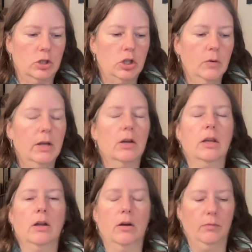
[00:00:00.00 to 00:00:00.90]
doing a,
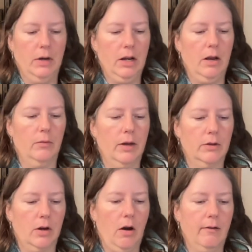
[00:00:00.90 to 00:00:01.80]
a reading
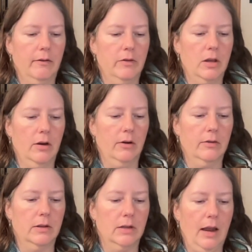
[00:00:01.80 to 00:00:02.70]
around the card of the year
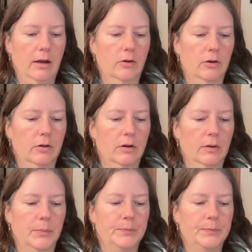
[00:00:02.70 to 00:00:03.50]
that's anchored